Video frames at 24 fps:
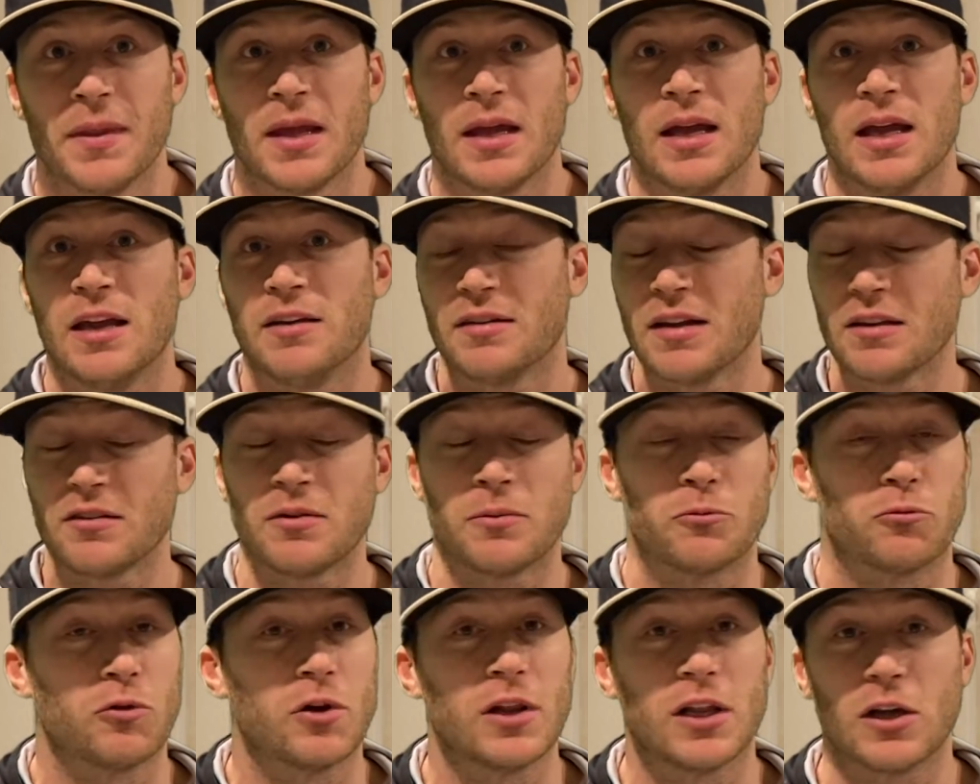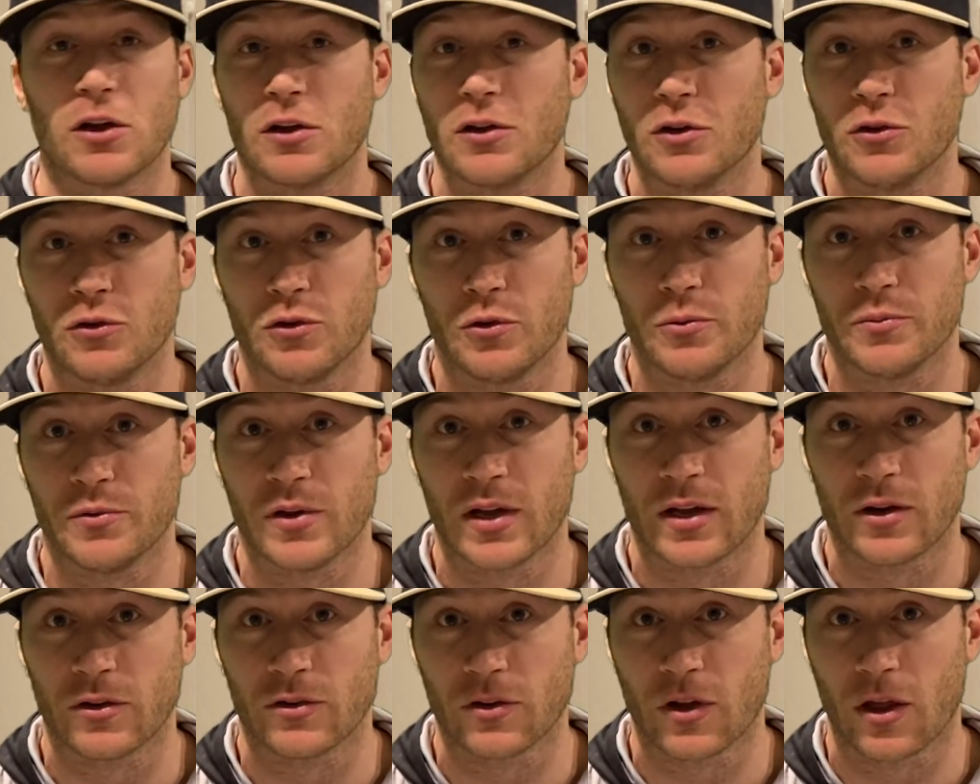He's got some really good YouTube
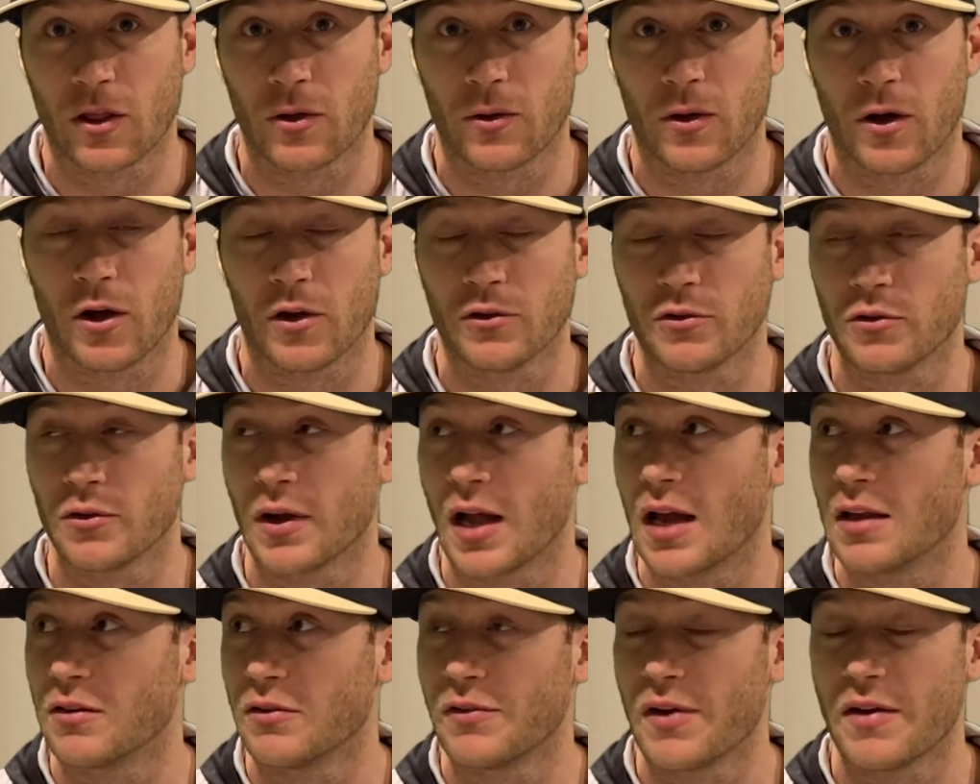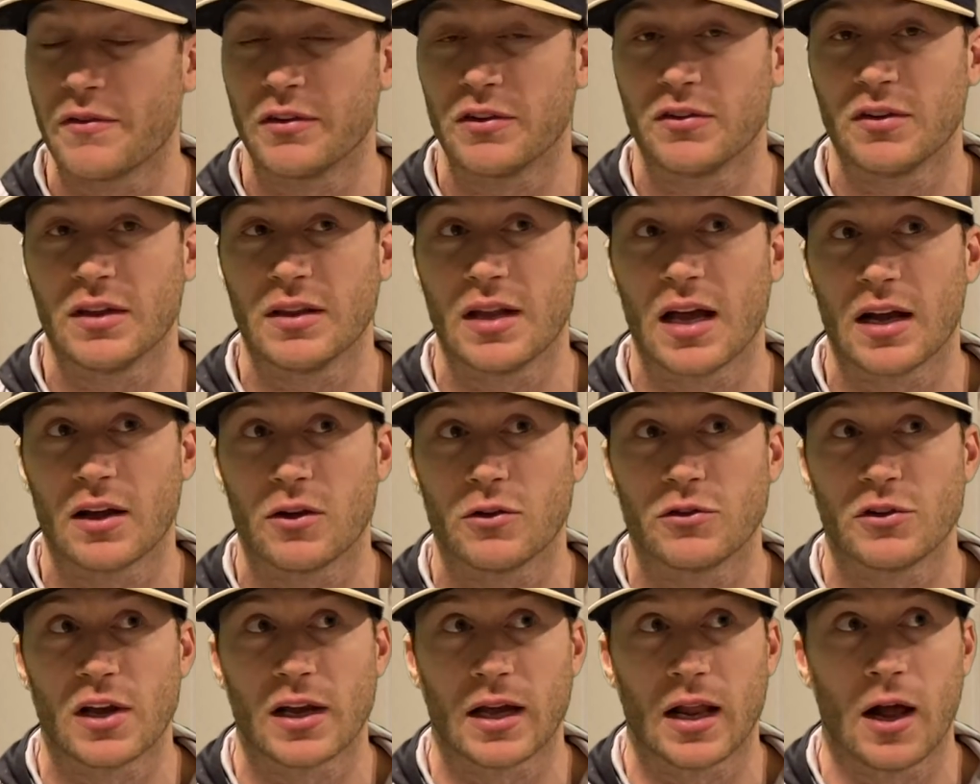channels also, guys. If you haven't seen that, go
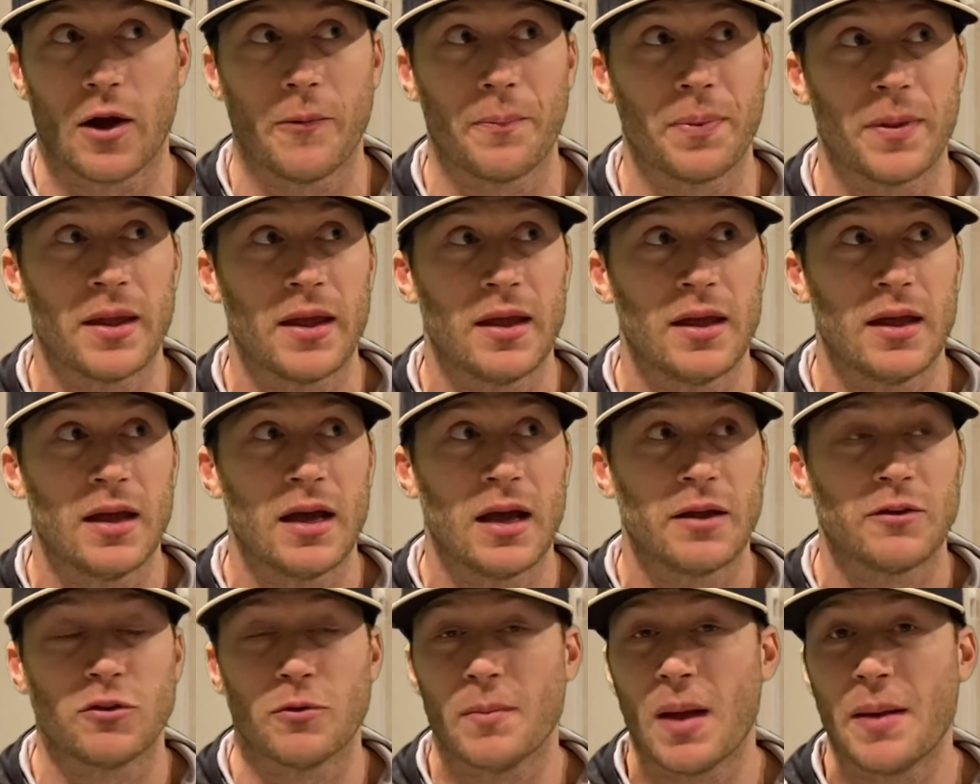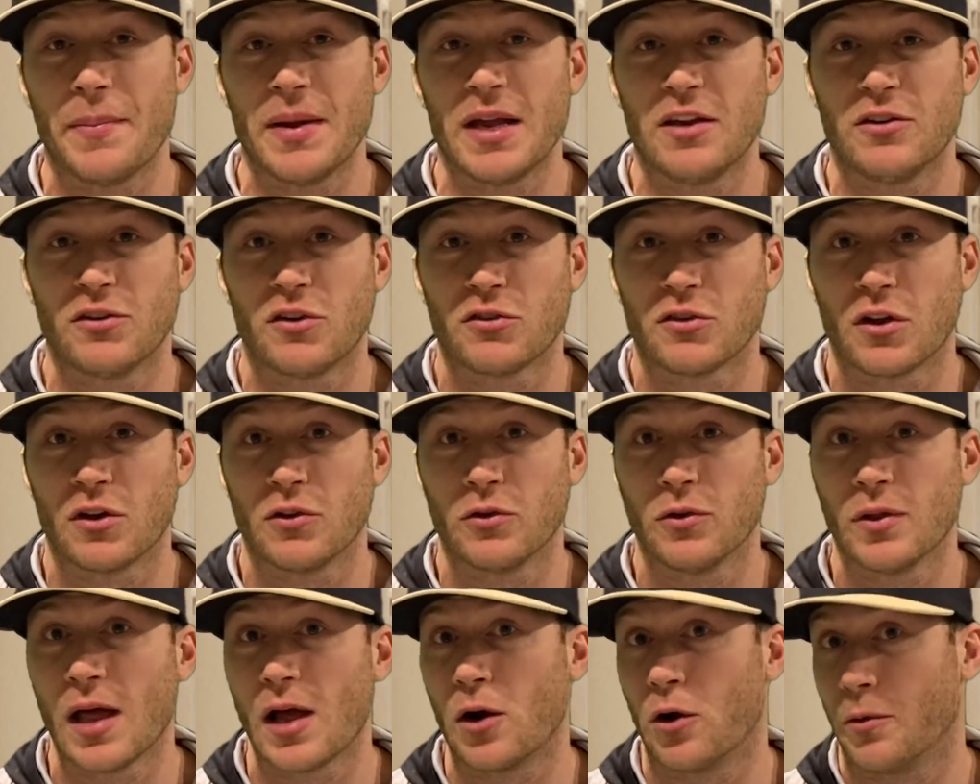check it out. So maybe he's just going to
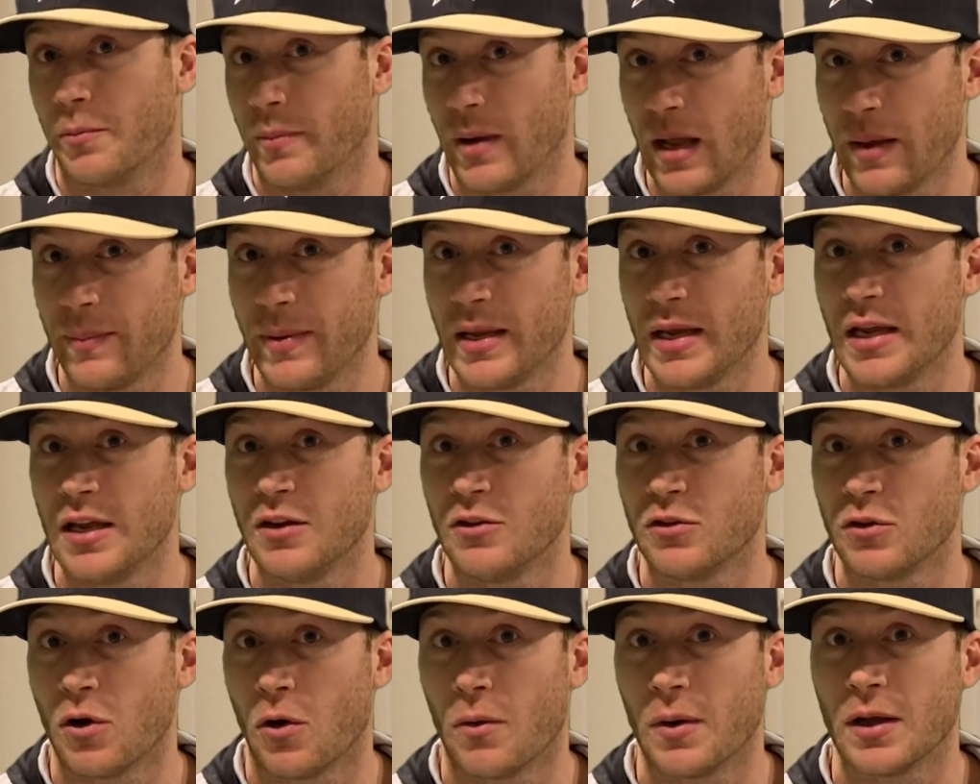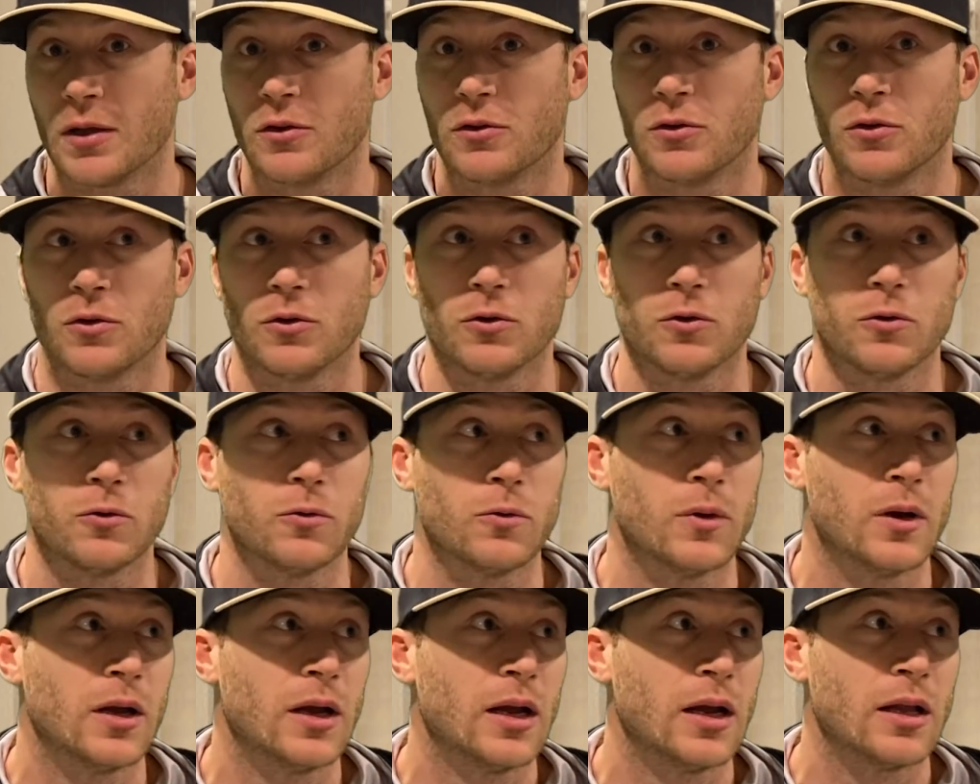do that. Or maybe he's going
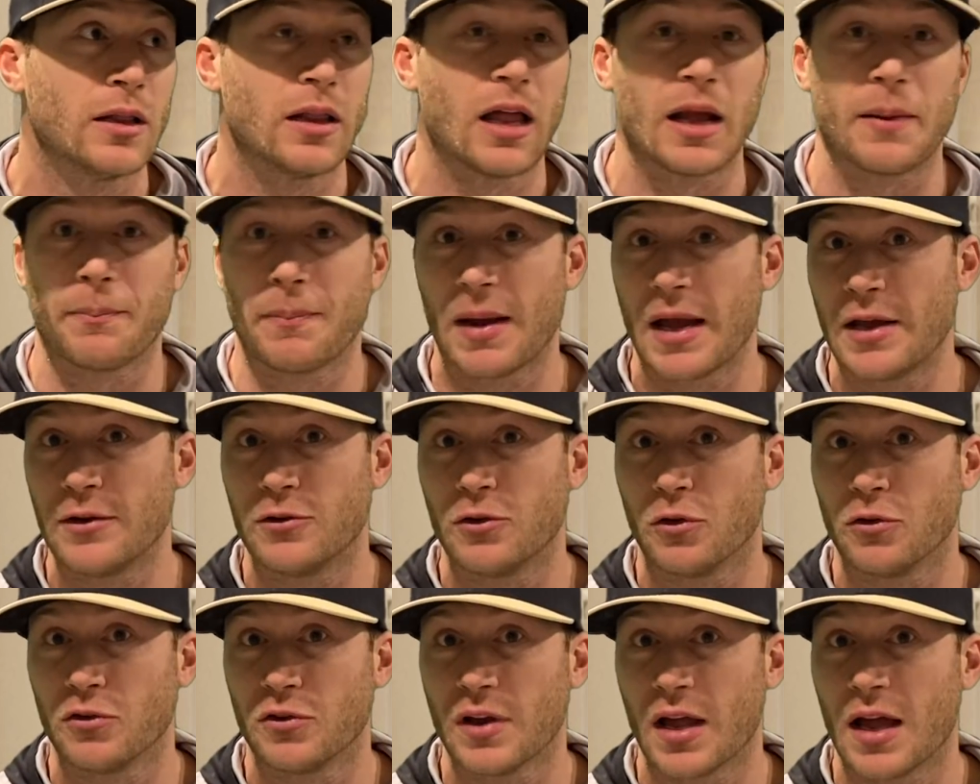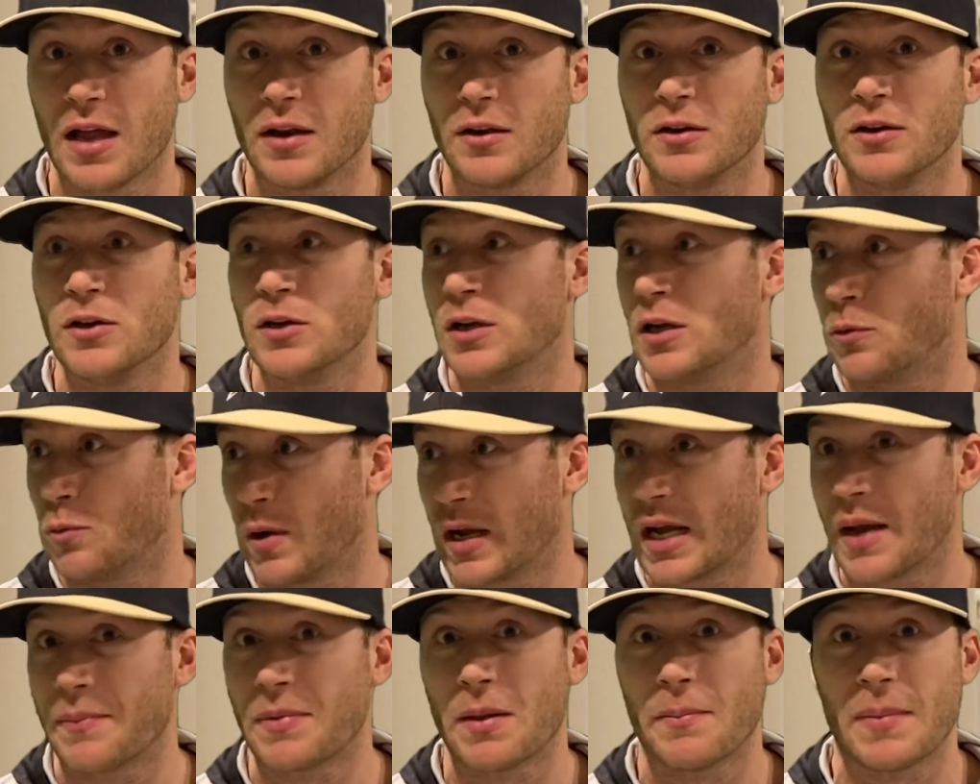to, like Pedro said, you can
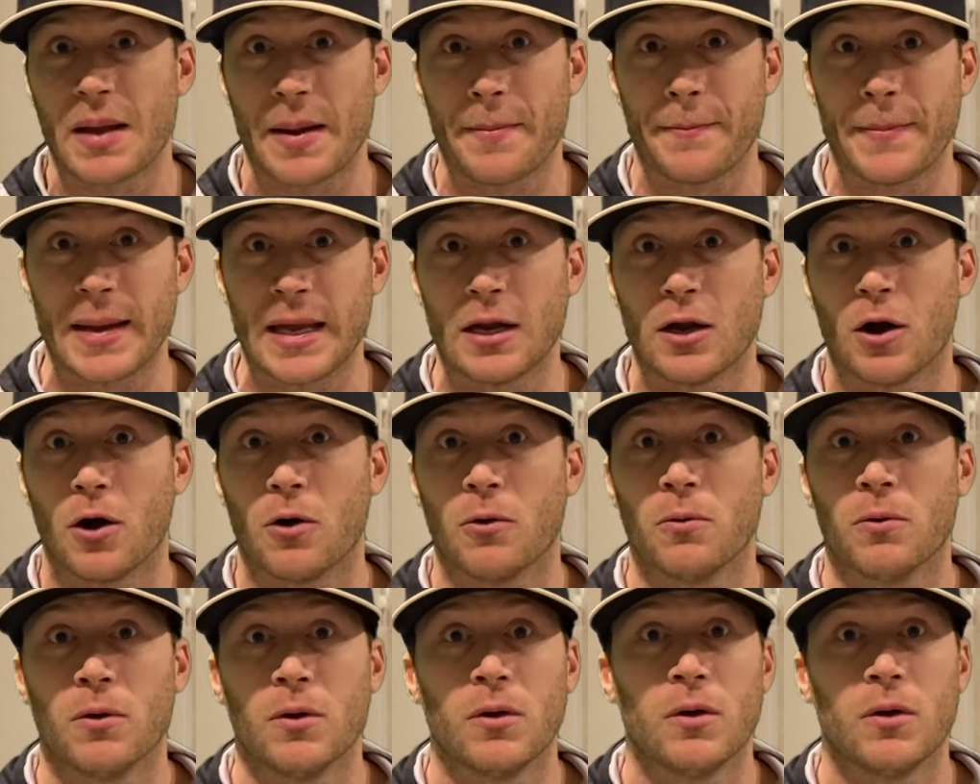wake up the Bambino.